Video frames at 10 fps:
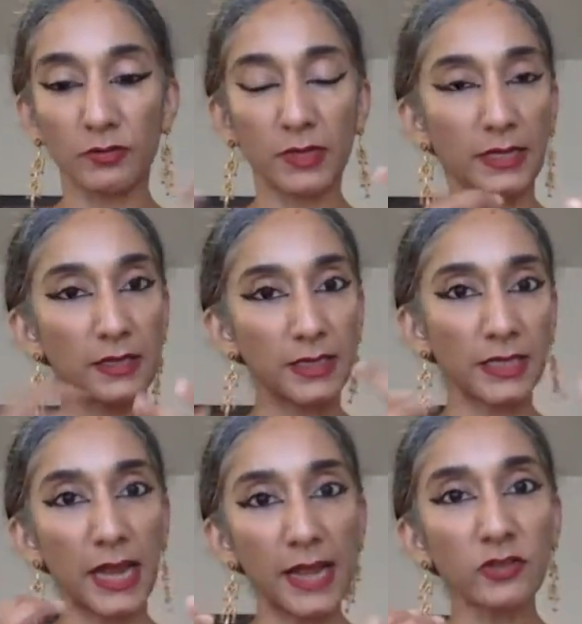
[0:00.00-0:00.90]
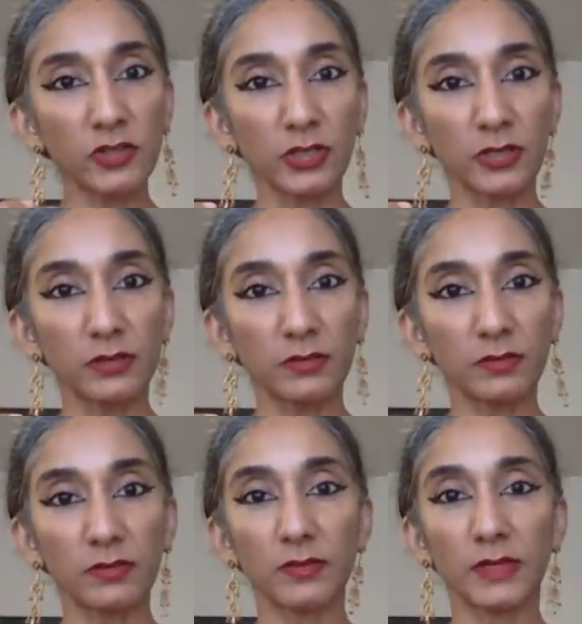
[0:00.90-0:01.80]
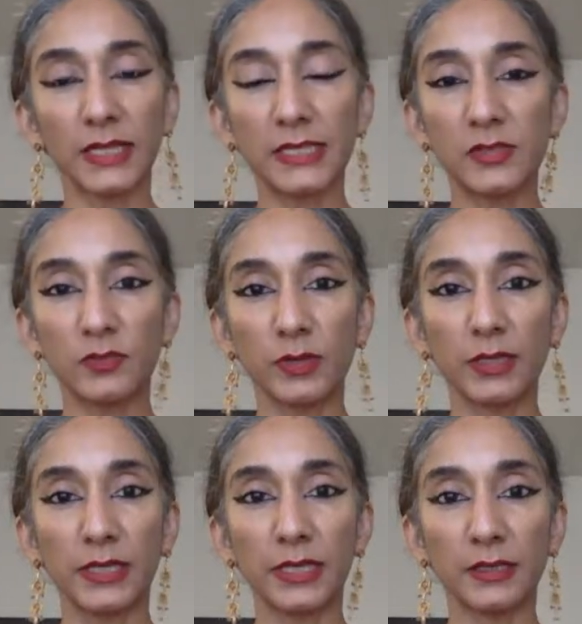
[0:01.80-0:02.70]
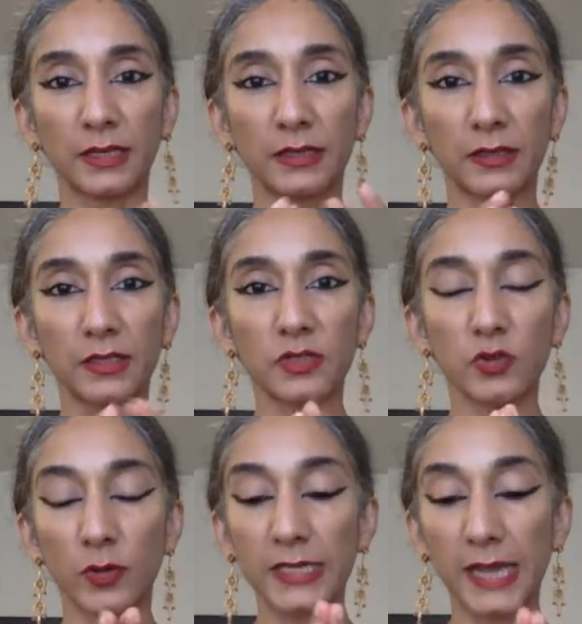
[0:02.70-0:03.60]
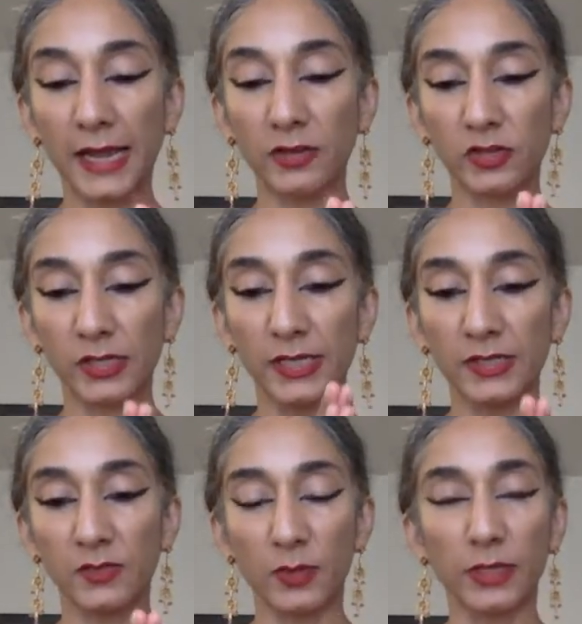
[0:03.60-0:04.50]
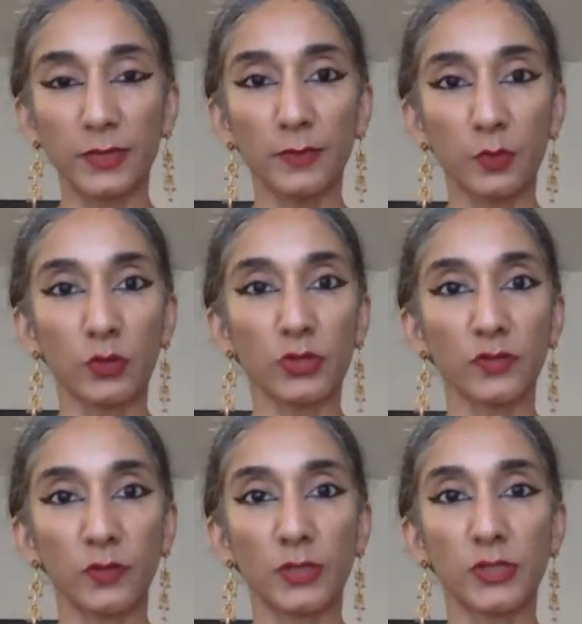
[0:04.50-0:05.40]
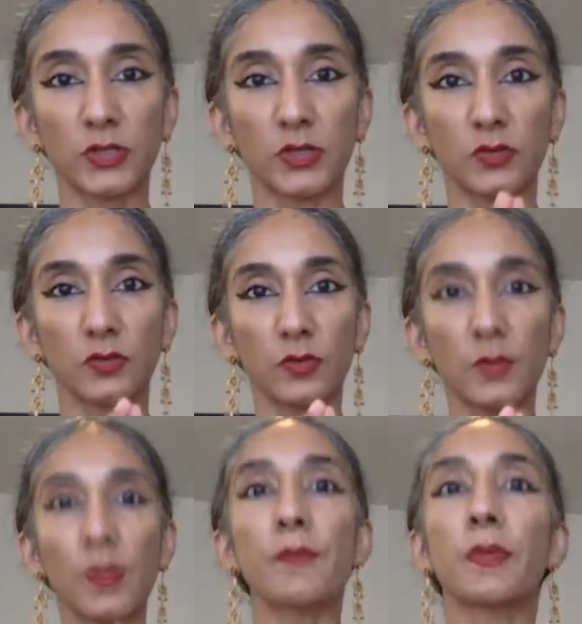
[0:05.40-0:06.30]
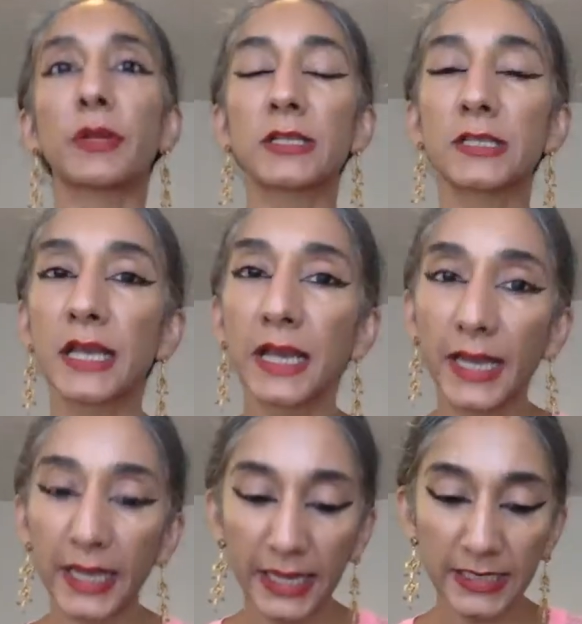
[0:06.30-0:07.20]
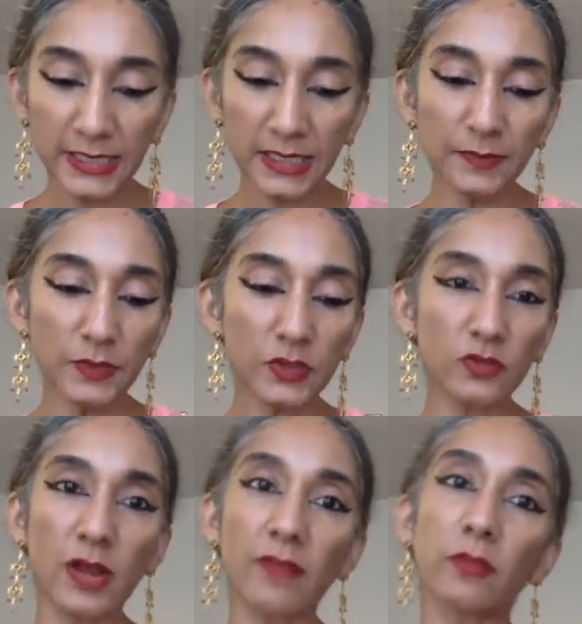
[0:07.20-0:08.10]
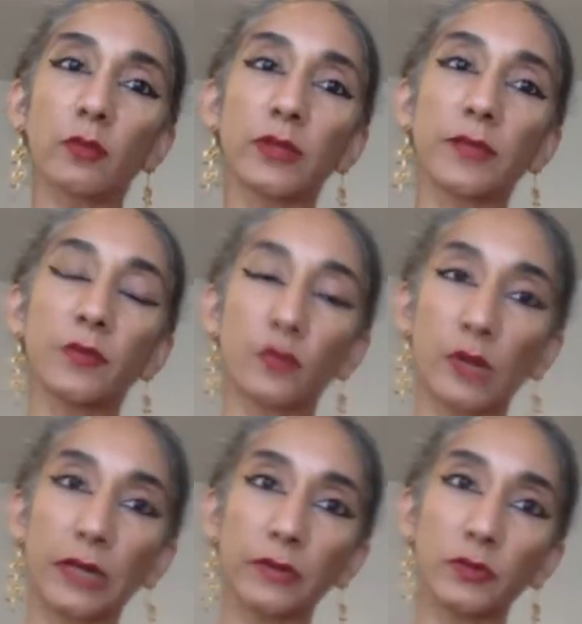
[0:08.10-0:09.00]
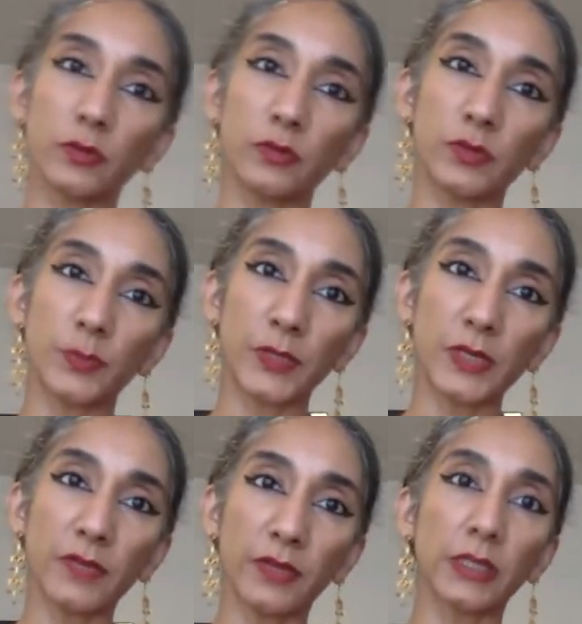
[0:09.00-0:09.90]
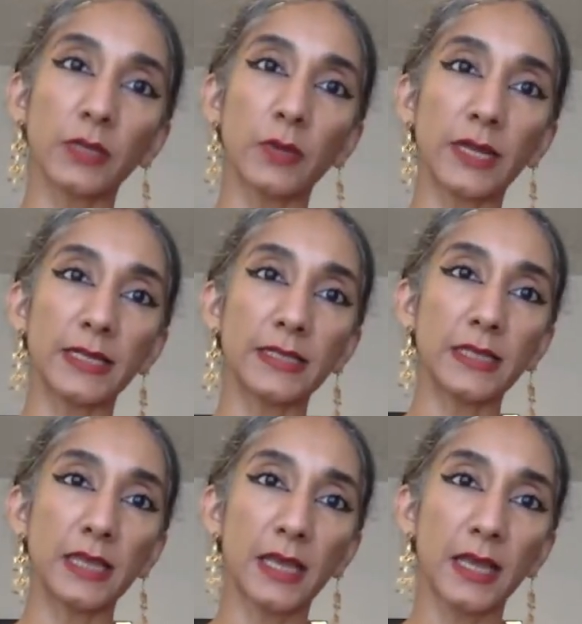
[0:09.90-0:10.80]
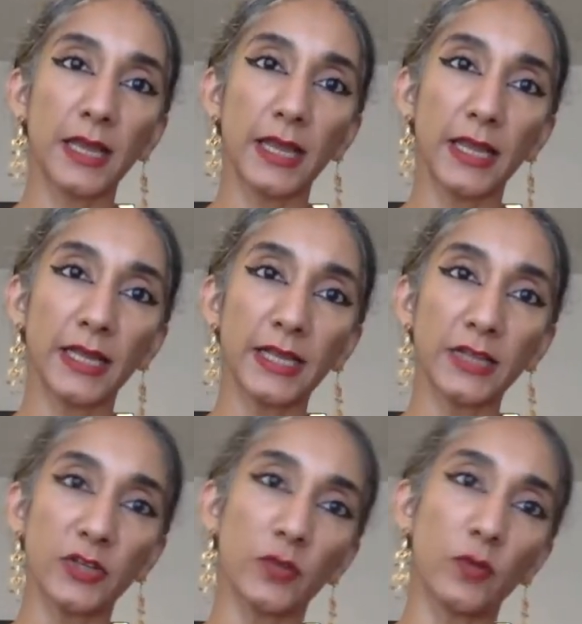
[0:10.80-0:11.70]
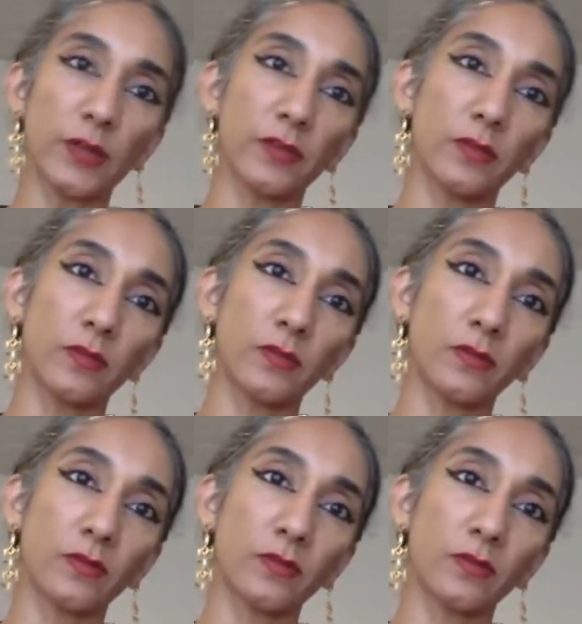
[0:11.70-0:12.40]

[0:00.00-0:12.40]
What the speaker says: That action is really, that conjoined action is really important for us to remember, because it seems to travel with him throughout, specifically when he's engaging with